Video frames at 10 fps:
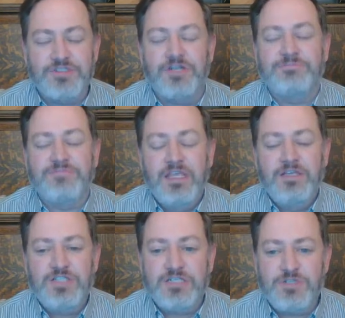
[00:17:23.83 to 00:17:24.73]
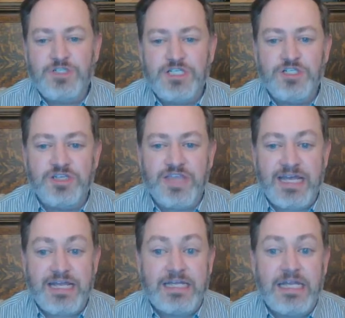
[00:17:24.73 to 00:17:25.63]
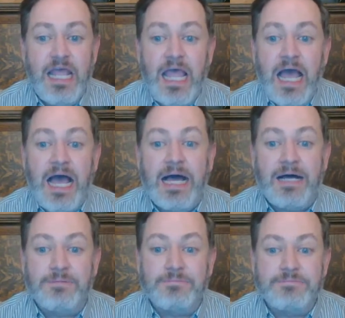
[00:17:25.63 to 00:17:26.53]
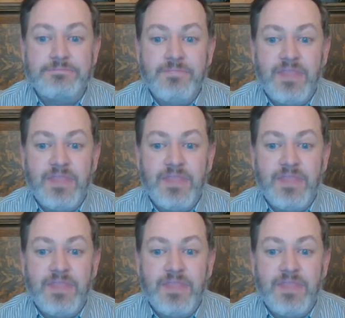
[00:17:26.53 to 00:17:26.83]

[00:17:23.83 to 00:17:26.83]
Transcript: So she took that in.